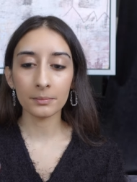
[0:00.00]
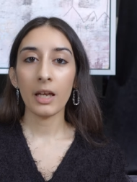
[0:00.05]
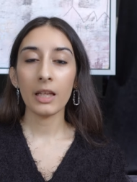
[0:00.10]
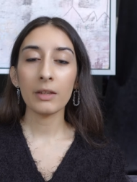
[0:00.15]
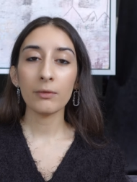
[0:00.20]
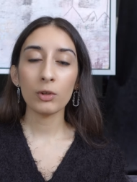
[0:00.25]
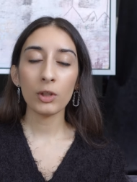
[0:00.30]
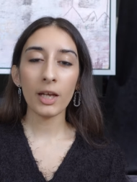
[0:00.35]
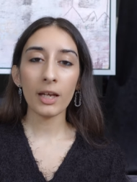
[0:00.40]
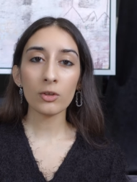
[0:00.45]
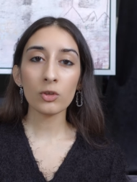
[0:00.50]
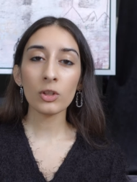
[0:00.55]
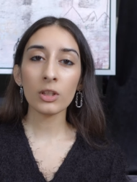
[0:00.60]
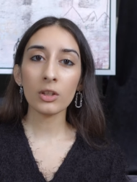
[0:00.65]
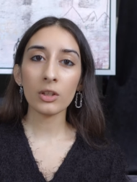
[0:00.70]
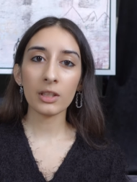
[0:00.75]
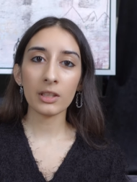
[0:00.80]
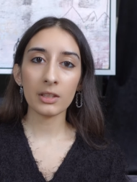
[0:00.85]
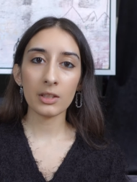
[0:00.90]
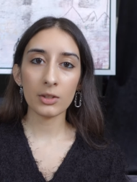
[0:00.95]
And if you actually
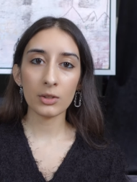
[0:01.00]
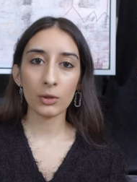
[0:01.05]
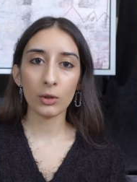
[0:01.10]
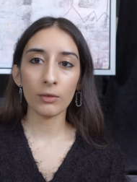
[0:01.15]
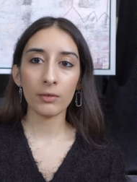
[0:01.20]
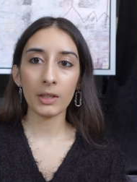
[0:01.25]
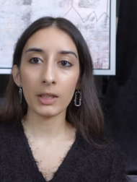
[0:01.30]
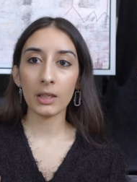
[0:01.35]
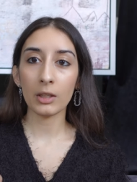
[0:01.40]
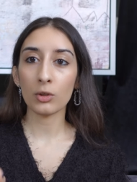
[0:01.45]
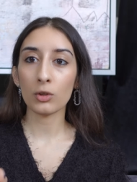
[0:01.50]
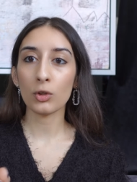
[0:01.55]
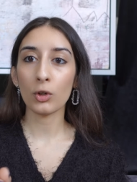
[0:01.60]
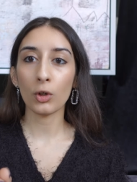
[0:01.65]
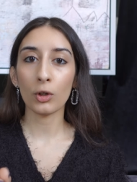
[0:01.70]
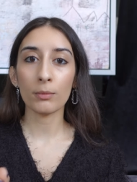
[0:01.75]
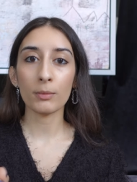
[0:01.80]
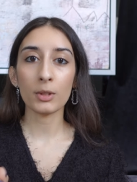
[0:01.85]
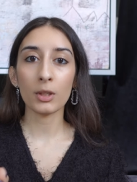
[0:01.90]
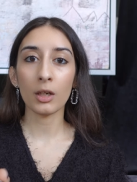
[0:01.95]
look at the survey in
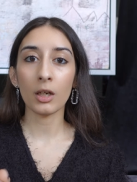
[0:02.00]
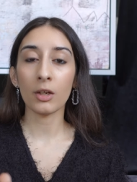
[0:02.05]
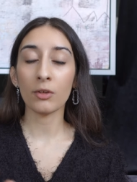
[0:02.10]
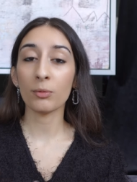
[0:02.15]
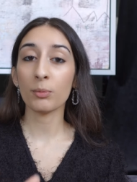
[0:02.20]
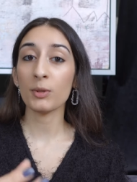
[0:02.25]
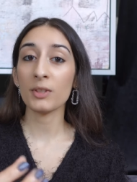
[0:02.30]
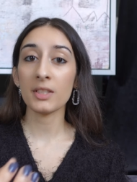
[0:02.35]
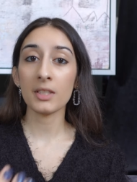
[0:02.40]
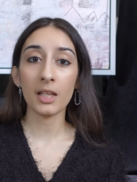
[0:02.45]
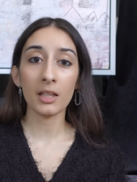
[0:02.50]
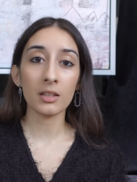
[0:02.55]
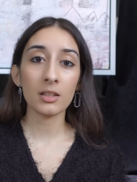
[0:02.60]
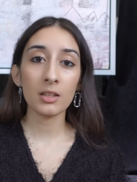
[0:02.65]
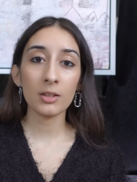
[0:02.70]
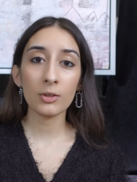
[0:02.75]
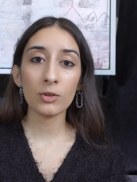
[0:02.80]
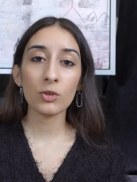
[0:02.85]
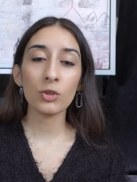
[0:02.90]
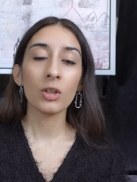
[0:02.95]
terms of
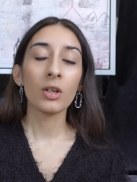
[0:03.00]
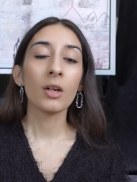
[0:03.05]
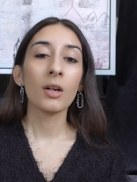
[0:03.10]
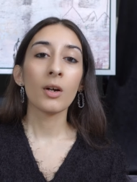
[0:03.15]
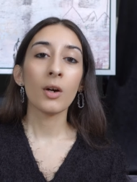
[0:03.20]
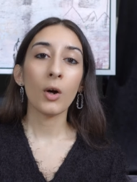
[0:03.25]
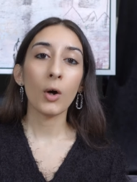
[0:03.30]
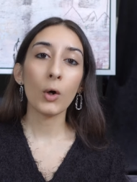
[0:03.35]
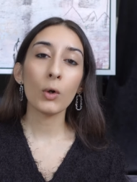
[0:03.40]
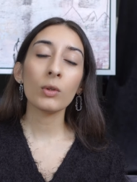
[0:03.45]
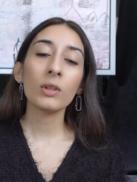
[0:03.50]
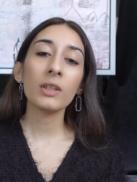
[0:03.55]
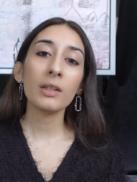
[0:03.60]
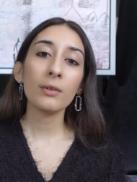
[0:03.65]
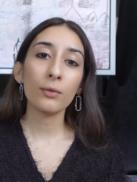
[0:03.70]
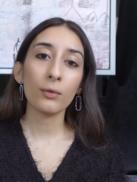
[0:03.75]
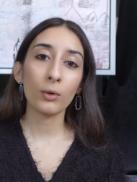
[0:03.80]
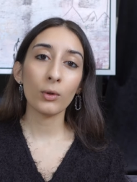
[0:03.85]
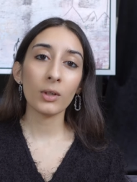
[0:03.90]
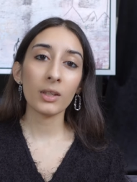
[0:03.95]
percentage, only
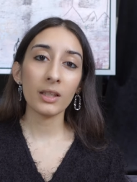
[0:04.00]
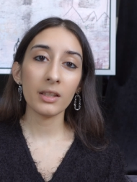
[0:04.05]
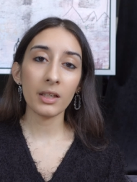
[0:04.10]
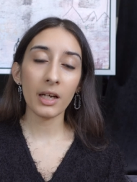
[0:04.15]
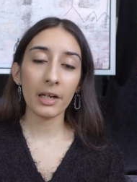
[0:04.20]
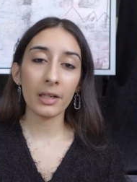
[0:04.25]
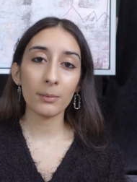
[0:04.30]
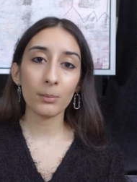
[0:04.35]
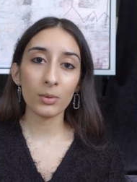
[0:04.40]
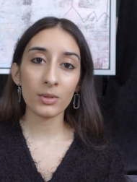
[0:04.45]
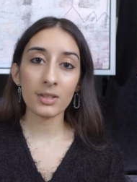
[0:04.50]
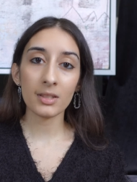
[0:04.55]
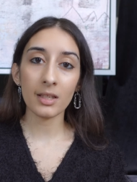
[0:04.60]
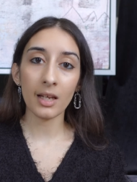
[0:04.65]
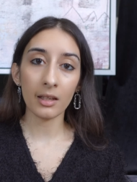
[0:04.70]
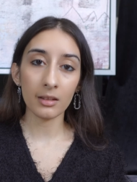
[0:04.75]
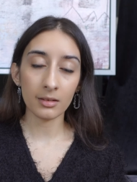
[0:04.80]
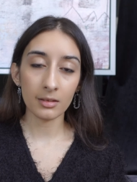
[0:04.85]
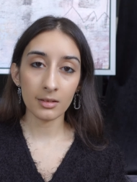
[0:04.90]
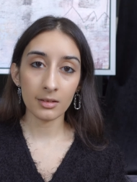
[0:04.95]

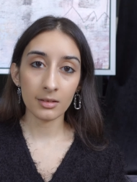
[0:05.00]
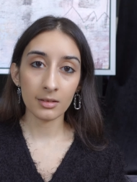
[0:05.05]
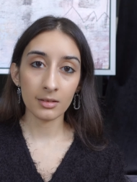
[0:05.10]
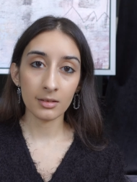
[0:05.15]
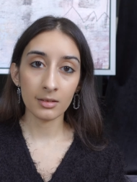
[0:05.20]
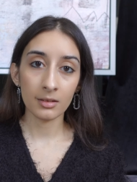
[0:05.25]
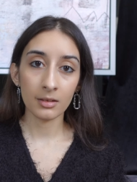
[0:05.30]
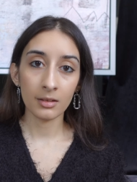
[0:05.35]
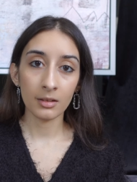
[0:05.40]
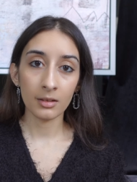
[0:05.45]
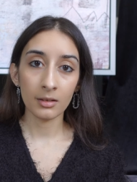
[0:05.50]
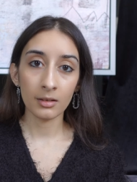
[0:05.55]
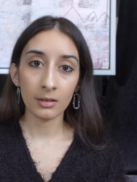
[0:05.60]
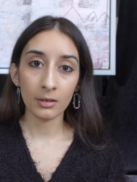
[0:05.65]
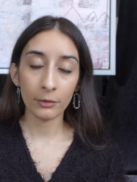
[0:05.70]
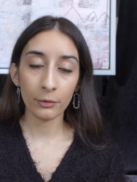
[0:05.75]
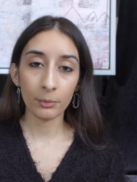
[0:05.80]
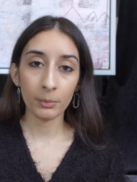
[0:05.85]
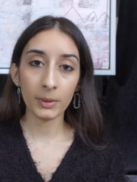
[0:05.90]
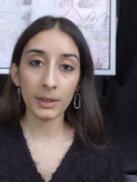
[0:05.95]
49%
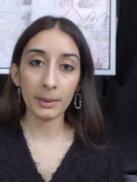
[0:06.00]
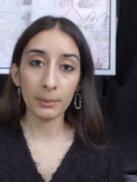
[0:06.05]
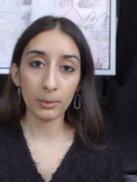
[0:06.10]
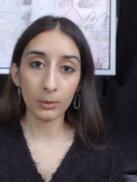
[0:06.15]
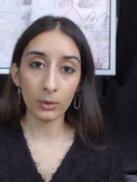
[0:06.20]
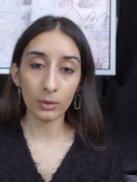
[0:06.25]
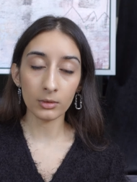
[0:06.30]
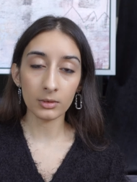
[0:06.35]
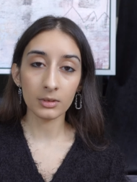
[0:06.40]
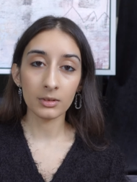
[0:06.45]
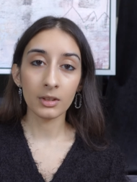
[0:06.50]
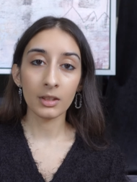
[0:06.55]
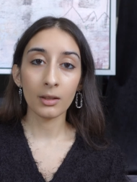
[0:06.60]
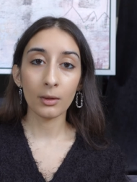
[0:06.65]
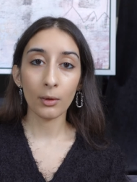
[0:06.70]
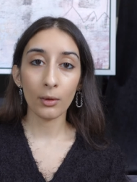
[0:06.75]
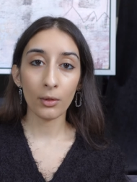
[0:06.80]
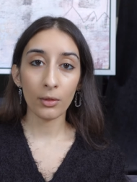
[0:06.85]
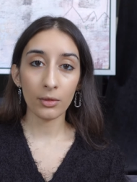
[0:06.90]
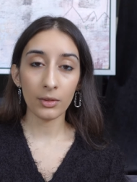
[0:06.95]
of people
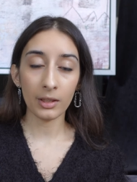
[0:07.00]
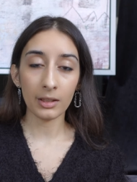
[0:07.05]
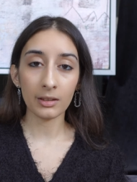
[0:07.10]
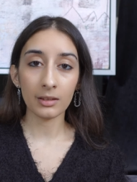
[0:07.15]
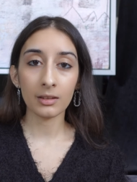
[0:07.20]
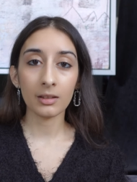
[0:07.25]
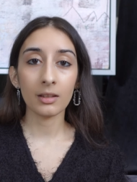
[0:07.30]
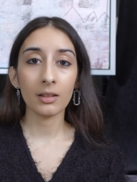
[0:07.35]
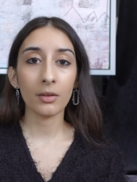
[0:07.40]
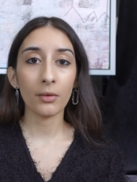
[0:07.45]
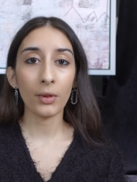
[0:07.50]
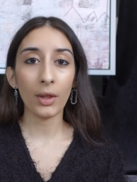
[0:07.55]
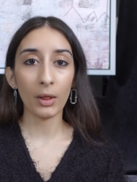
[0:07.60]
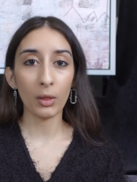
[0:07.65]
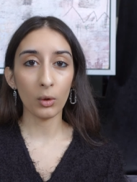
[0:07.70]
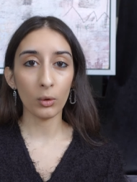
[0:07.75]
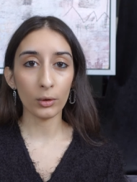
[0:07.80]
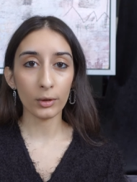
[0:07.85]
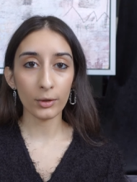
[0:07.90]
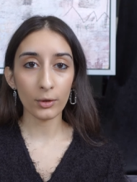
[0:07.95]
think
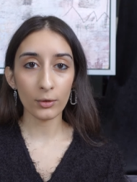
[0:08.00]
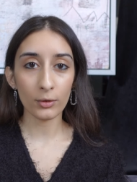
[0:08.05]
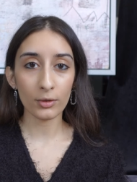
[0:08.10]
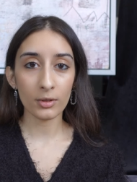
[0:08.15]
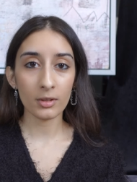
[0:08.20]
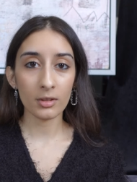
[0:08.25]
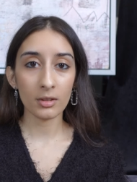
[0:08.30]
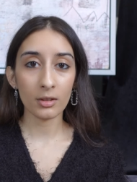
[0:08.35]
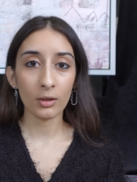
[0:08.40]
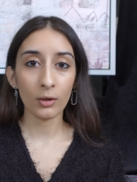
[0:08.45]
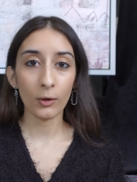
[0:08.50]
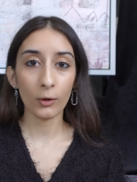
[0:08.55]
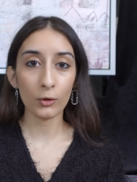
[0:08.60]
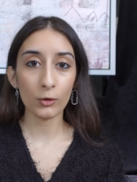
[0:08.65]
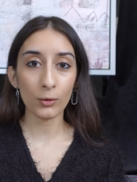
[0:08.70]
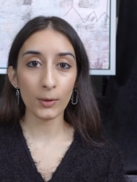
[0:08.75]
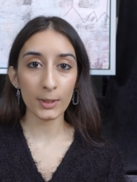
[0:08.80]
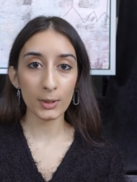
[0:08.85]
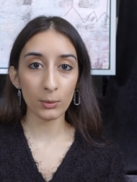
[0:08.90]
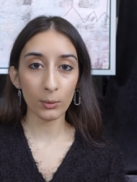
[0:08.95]
that lawyers are
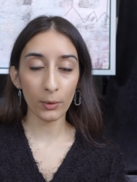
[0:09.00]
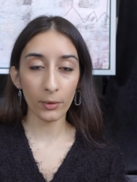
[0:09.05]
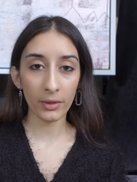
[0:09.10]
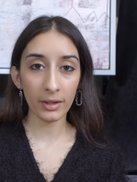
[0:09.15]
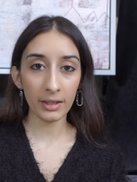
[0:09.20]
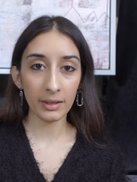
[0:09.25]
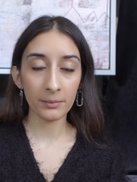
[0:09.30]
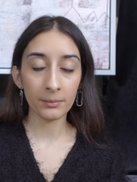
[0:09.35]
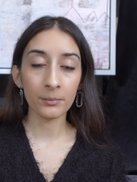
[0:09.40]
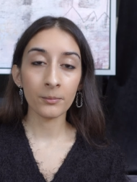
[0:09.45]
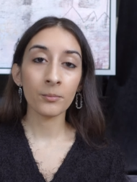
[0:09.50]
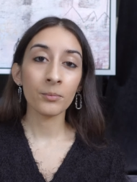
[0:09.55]
trustworthy.